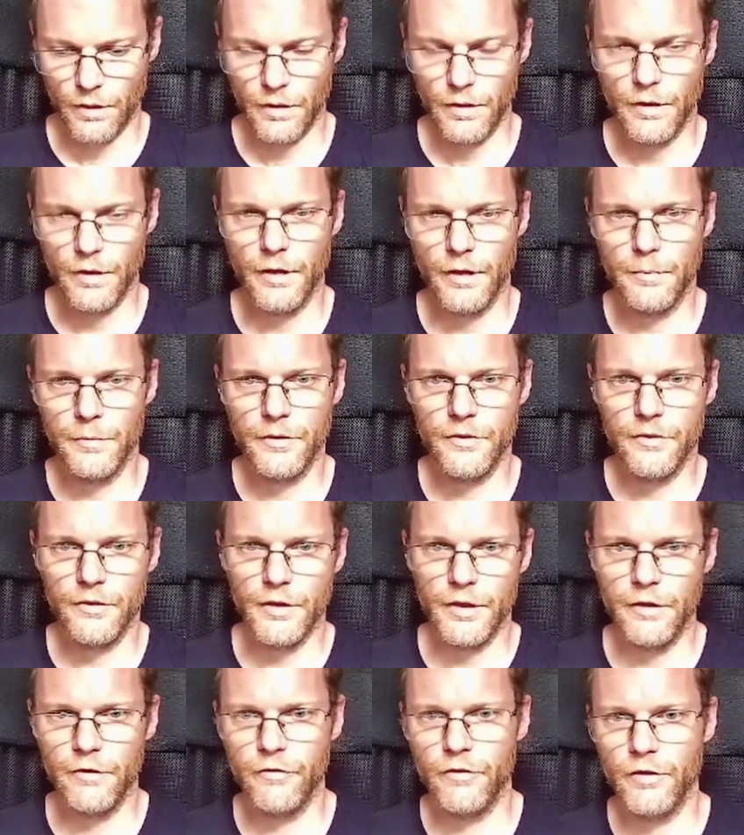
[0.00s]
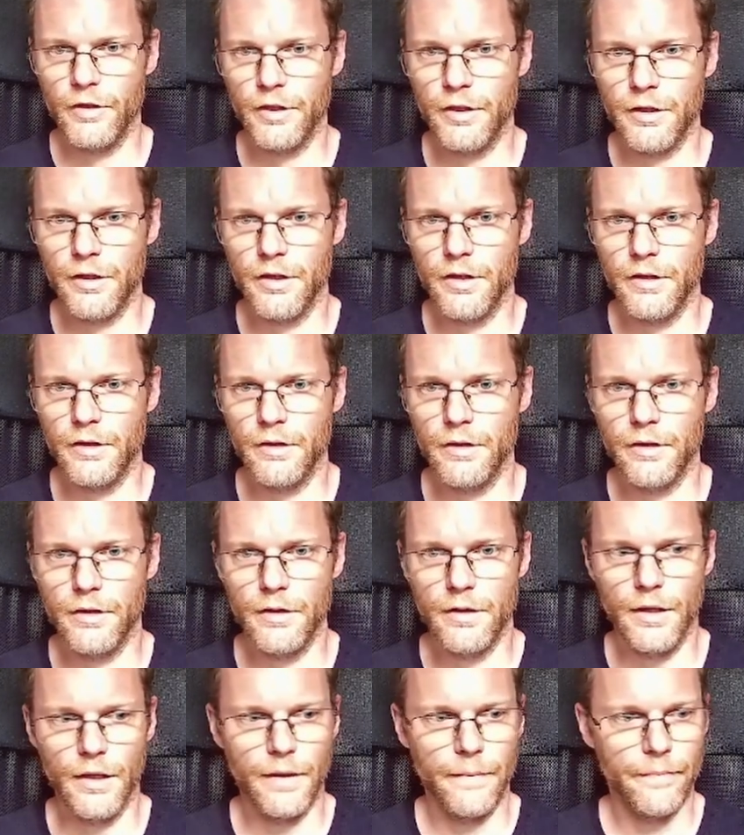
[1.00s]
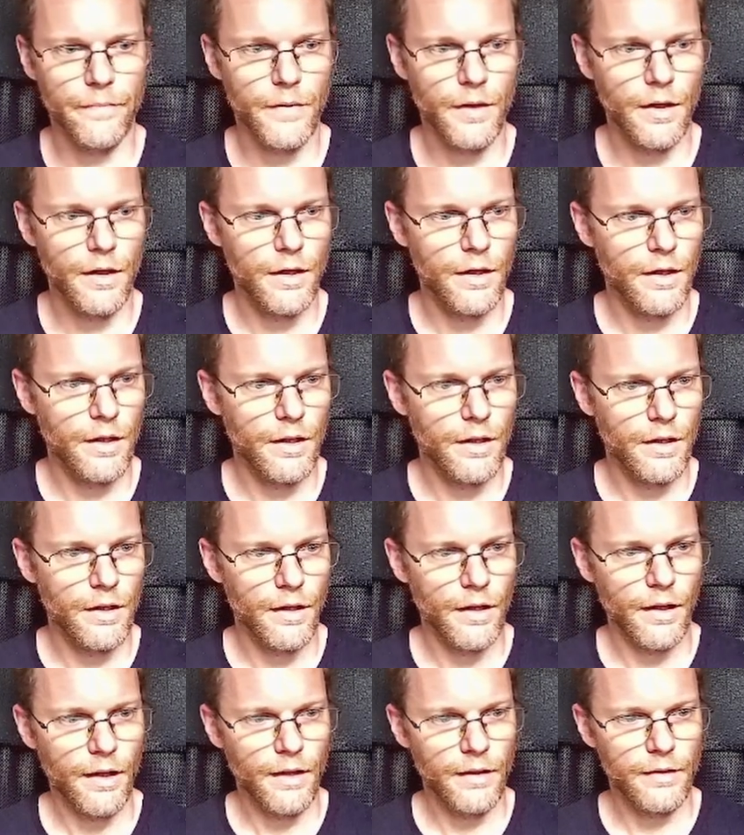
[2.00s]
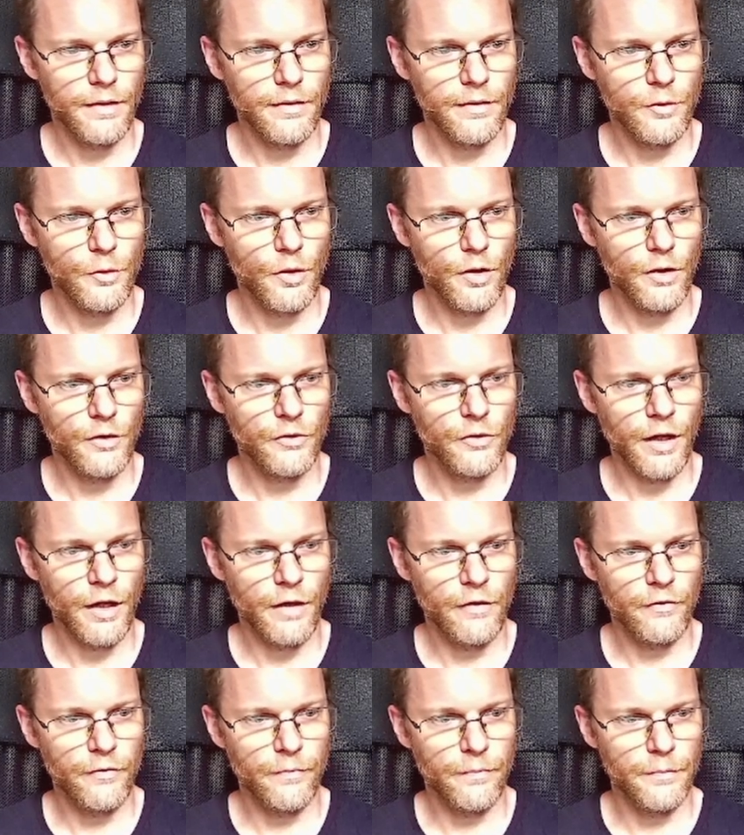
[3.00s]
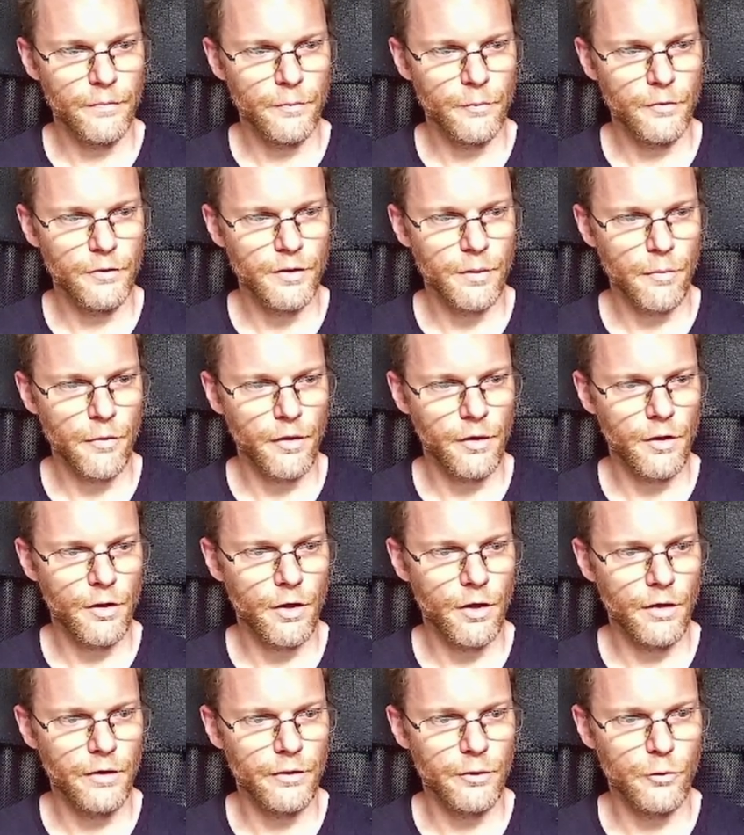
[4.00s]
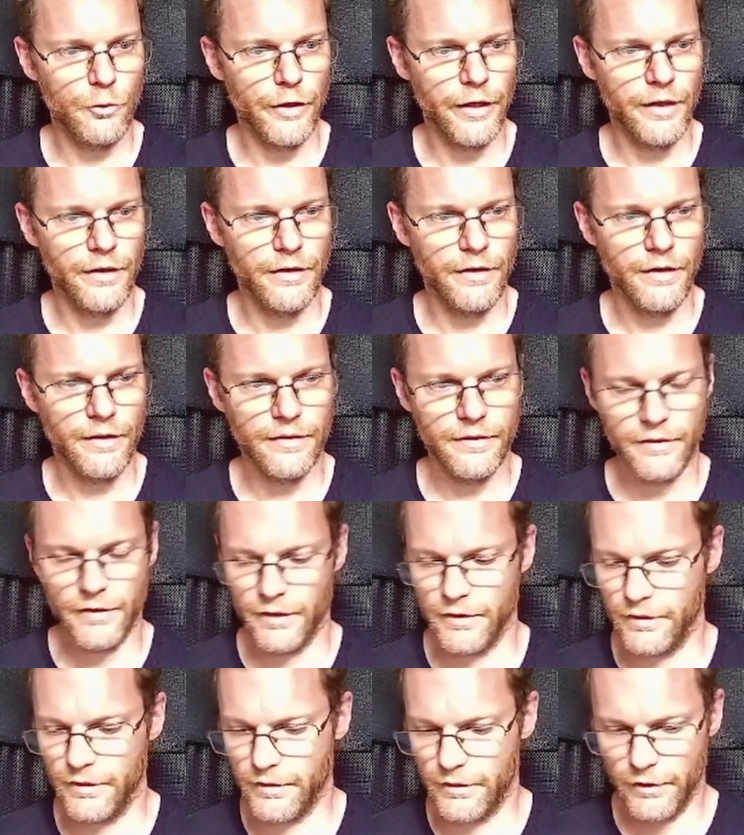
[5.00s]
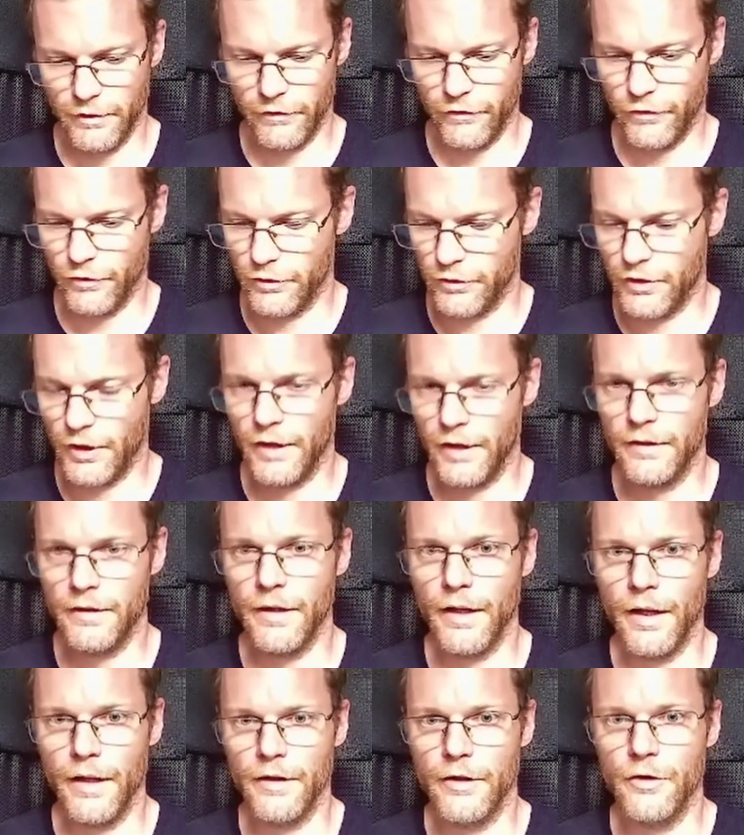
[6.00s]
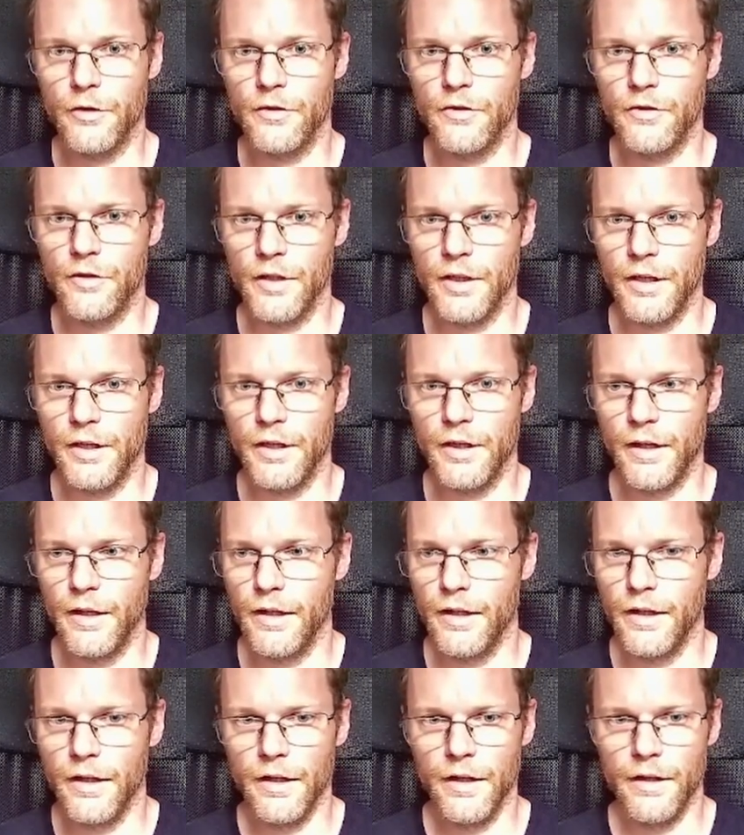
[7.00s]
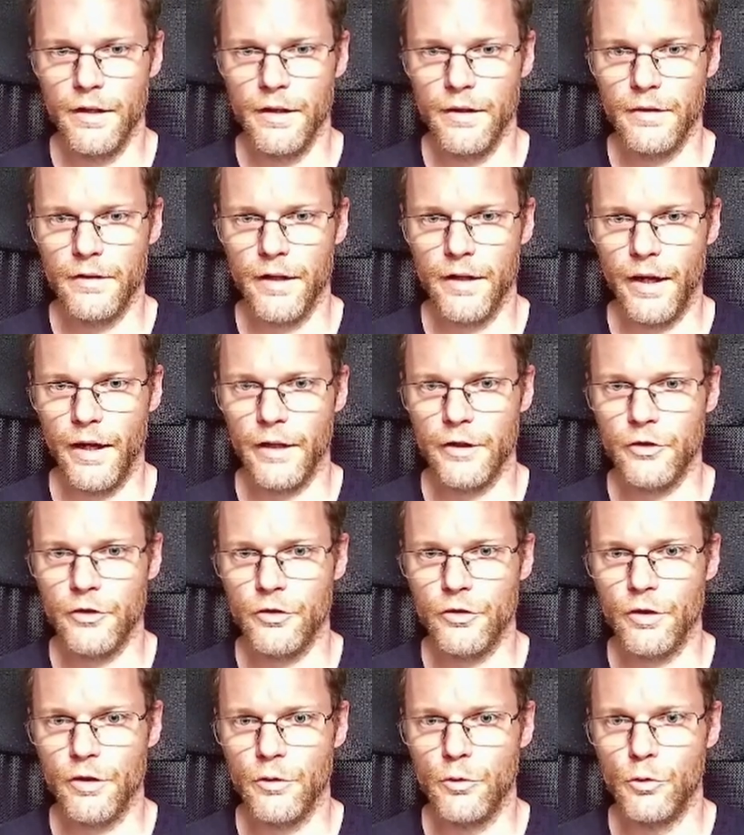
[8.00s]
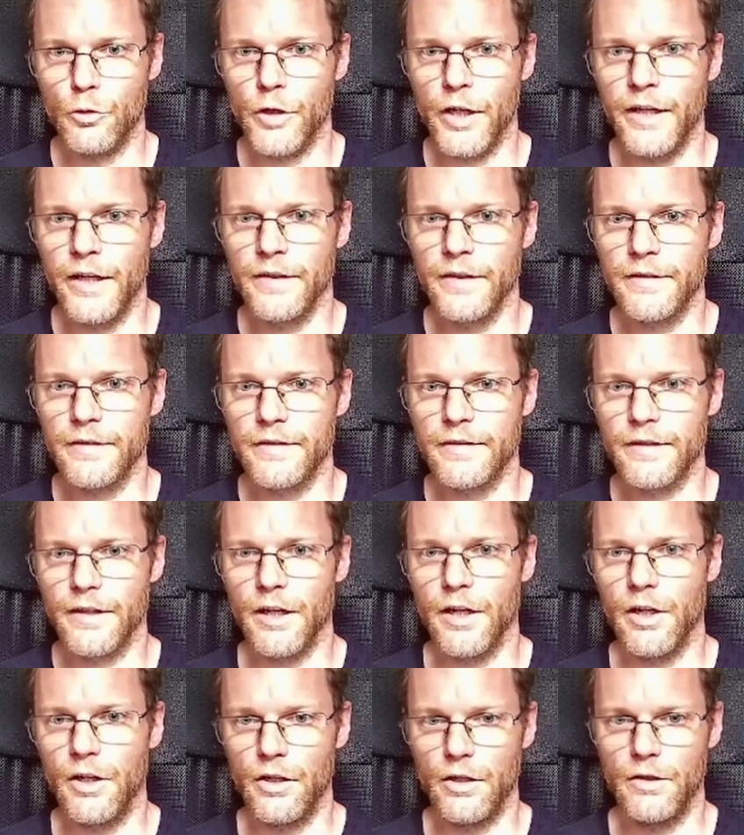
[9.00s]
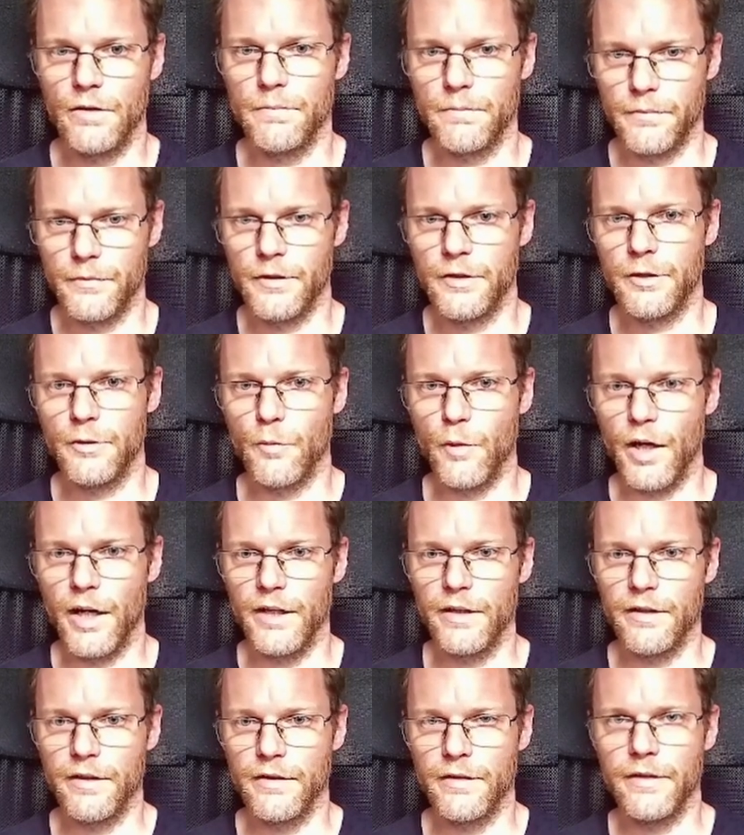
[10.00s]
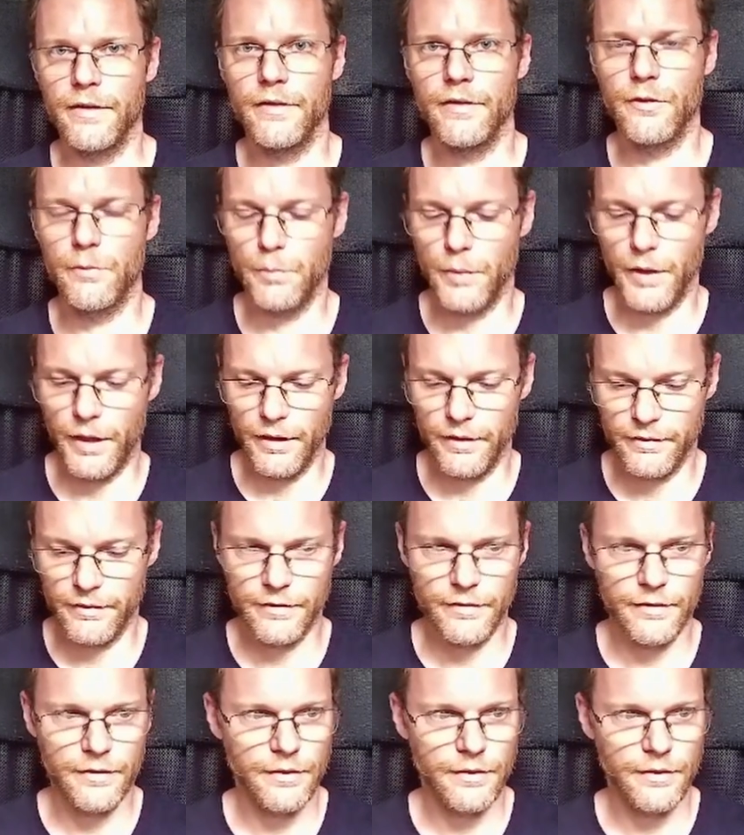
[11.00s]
Let me see if I can, yeah. And you also have something called the ring distance. If you set that, you see the actual rings are divided in space.